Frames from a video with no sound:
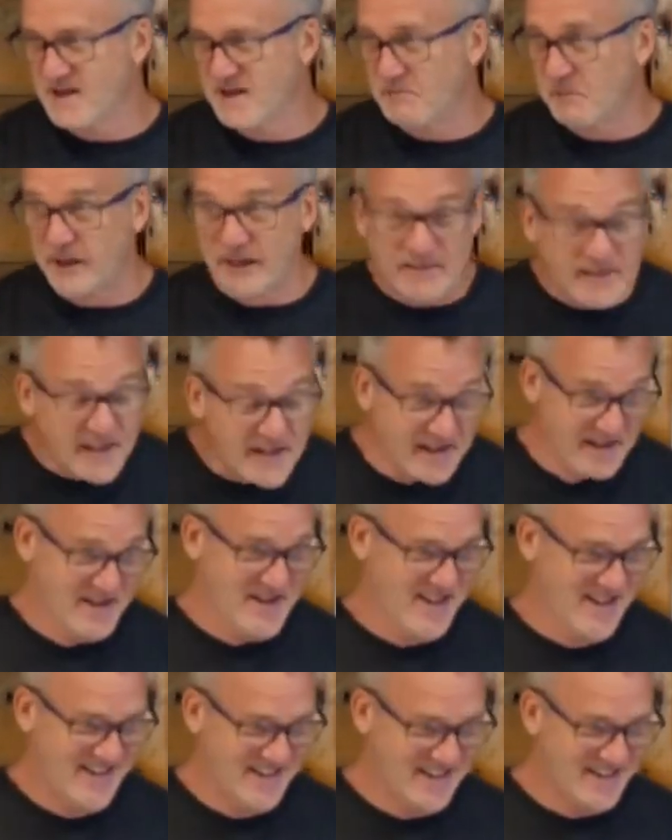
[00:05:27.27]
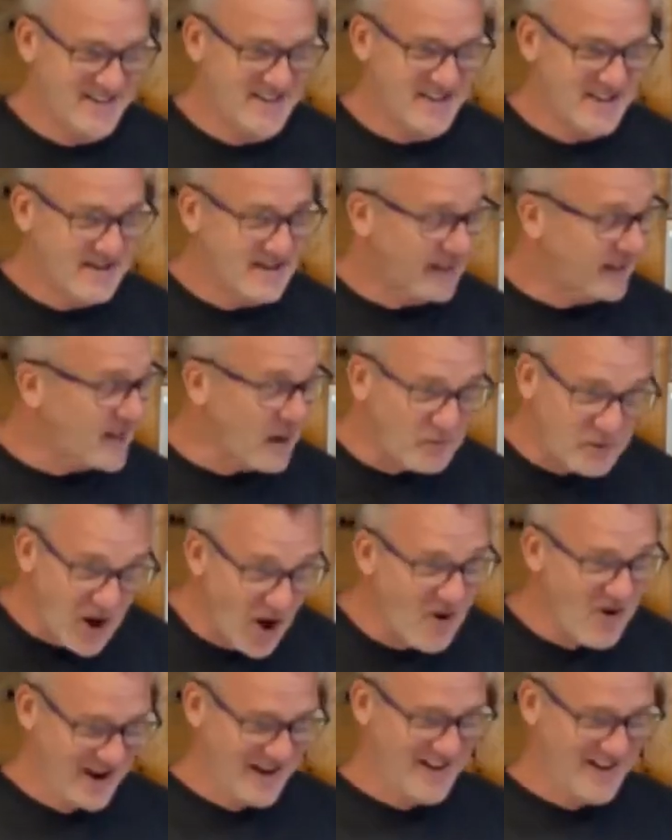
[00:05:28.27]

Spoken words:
But I didn't. Kept going.